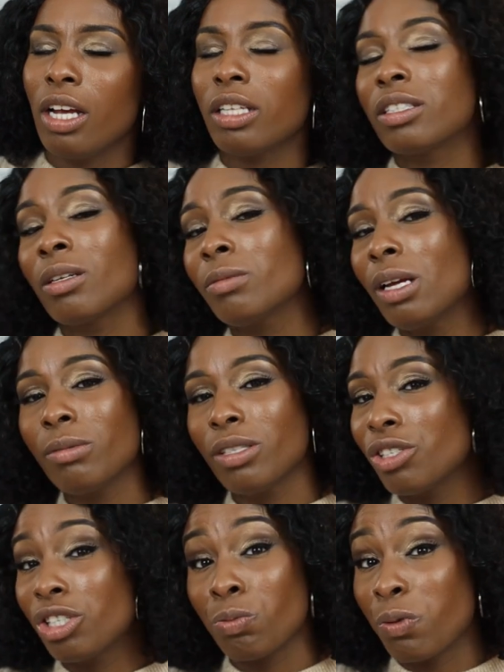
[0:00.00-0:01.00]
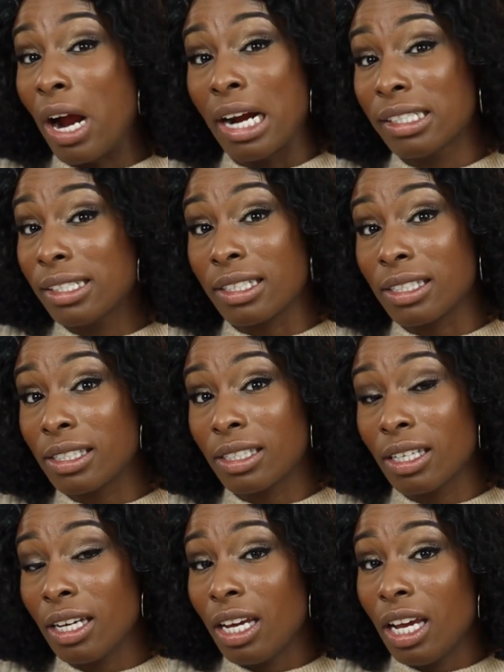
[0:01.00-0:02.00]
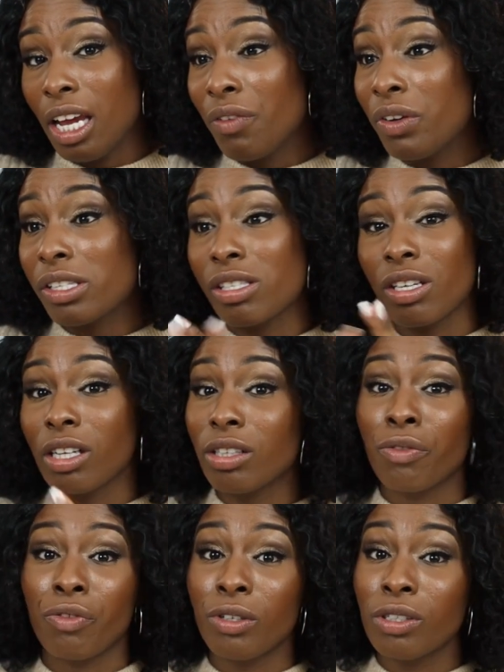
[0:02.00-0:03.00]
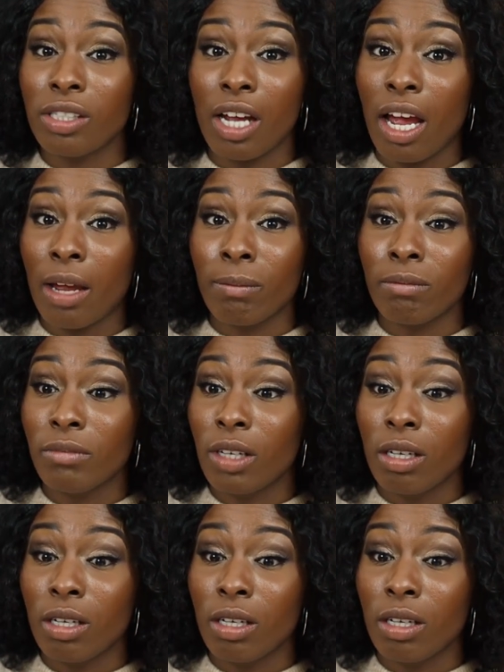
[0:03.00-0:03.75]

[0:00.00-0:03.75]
Sometimes it's just practice. If it sucked the first time,